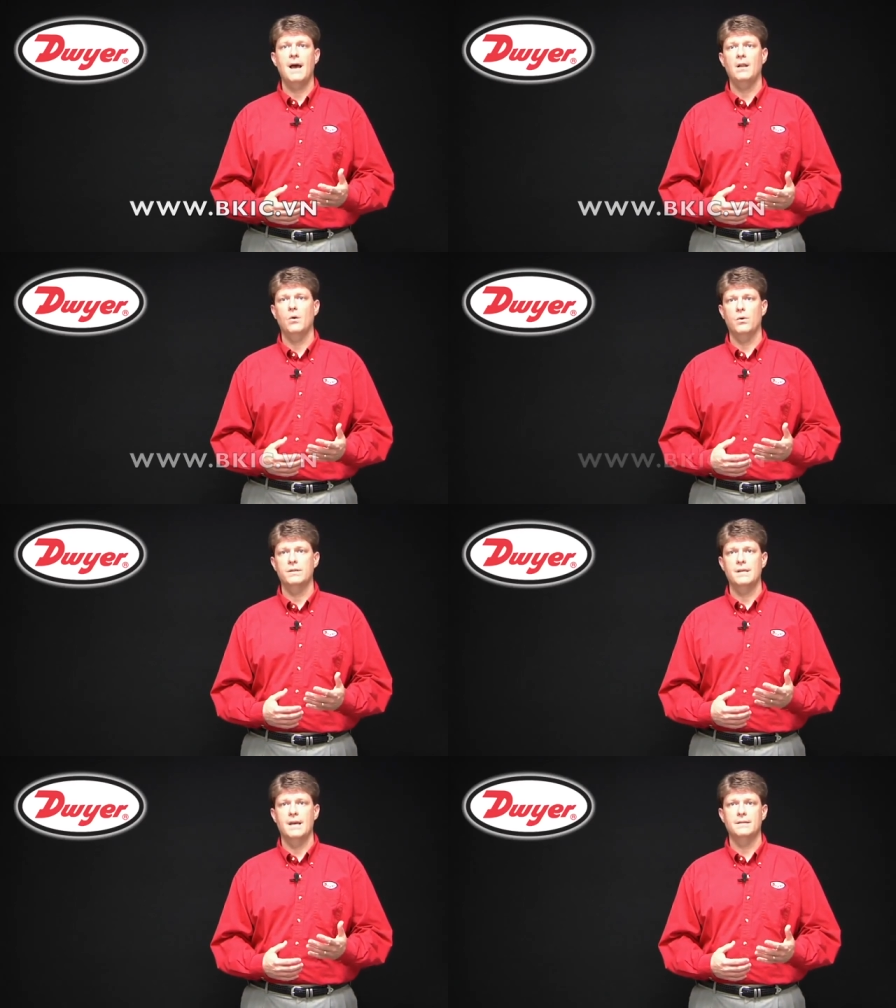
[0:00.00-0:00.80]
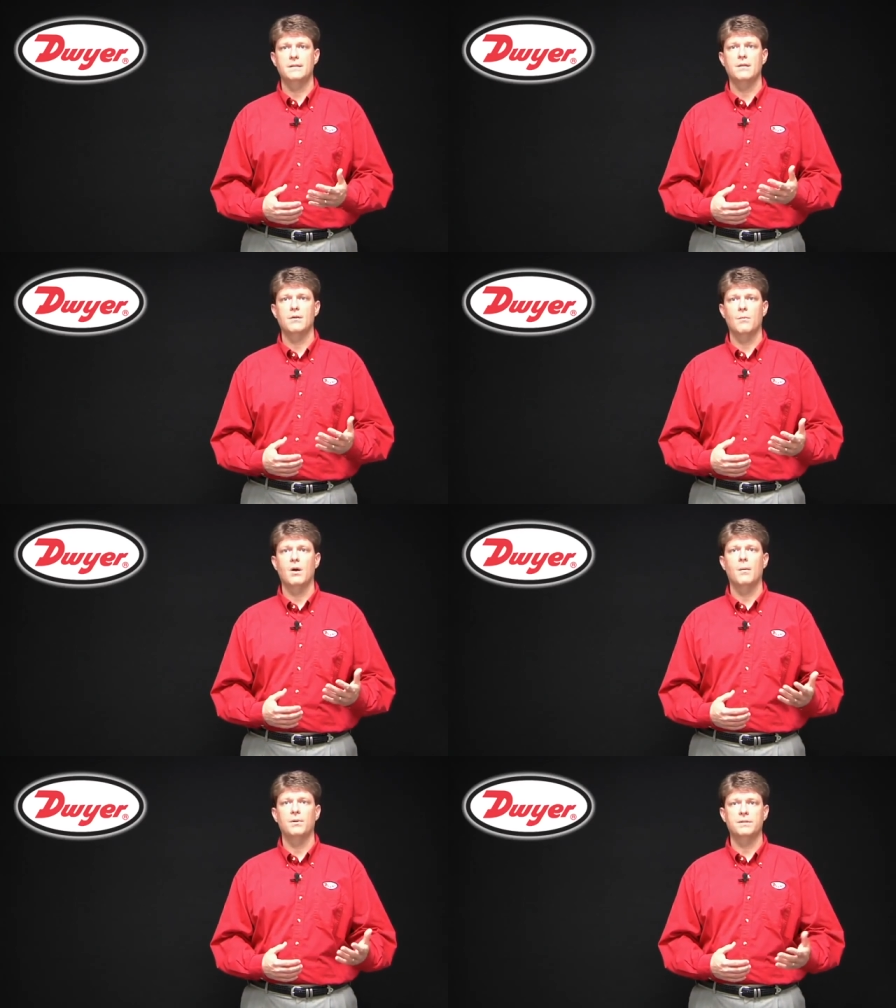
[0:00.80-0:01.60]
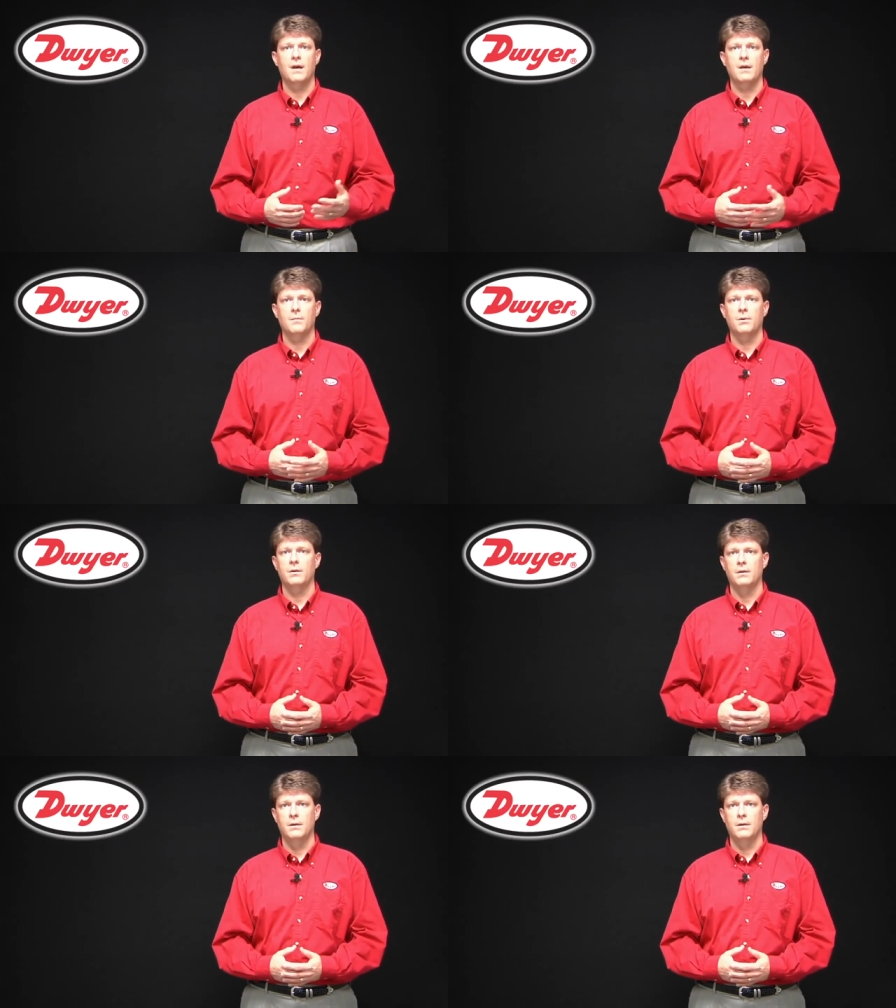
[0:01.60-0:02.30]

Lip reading: alloys as the thermocouple type.